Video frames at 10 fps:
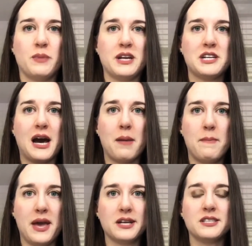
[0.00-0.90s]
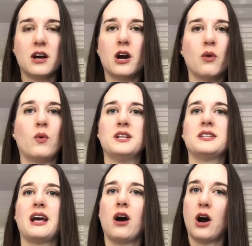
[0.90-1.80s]
my top picks are ones
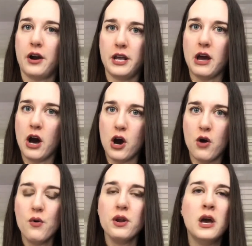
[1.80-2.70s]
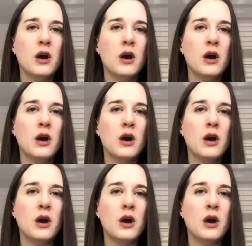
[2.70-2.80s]
I already own,